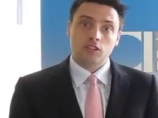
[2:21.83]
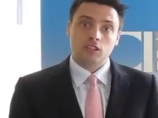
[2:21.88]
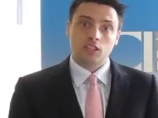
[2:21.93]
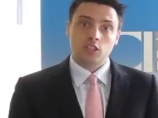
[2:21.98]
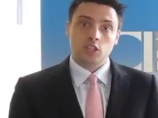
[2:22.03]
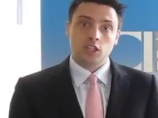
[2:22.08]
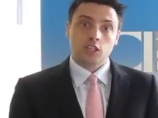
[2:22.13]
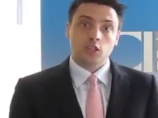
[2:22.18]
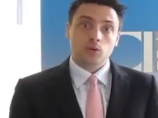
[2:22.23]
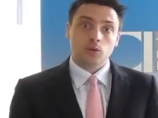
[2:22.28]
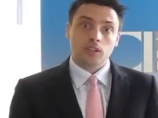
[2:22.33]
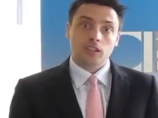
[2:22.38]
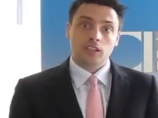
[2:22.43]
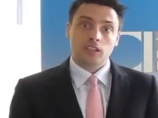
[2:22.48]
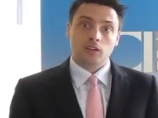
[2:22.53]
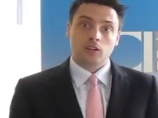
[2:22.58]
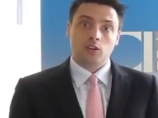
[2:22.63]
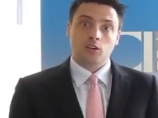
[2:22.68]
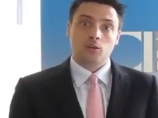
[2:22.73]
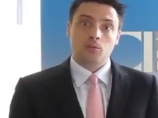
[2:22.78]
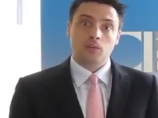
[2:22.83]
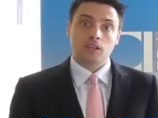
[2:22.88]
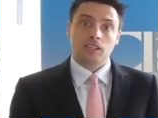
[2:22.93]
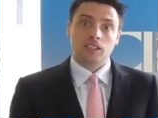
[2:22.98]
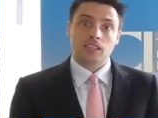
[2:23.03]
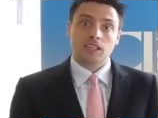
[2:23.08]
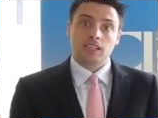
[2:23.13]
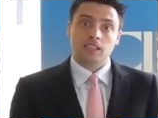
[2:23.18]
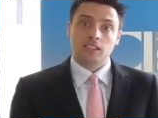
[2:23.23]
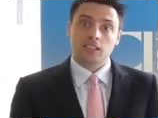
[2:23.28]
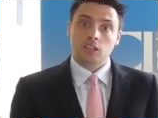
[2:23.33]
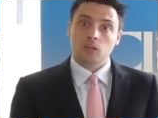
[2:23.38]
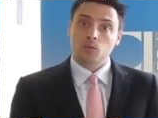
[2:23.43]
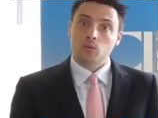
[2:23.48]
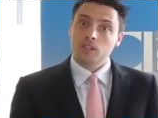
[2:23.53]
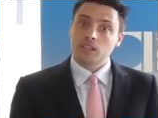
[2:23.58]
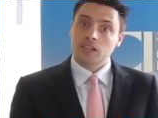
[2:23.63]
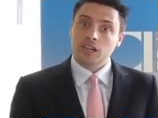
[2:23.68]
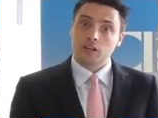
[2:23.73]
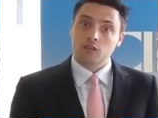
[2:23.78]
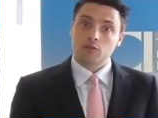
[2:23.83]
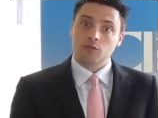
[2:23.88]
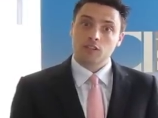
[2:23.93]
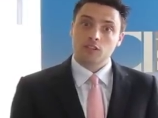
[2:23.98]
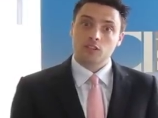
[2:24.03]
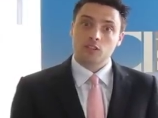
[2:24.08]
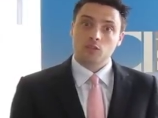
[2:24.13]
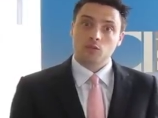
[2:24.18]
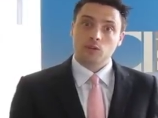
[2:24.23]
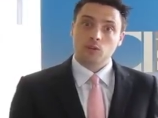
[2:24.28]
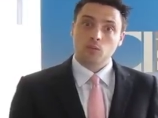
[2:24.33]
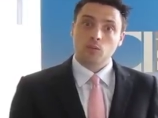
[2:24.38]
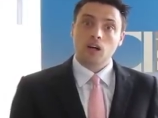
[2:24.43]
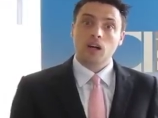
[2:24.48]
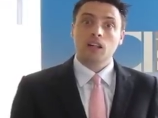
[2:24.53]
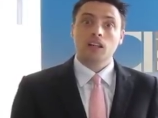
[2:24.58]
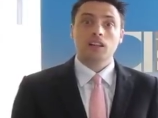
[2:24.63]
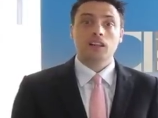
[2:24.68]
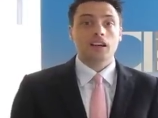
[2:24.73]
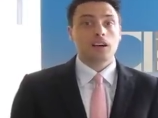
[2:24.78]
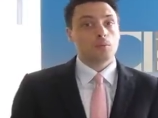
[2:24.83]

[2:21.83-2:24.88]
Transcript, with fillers: the G20 economies and see which countries are doing well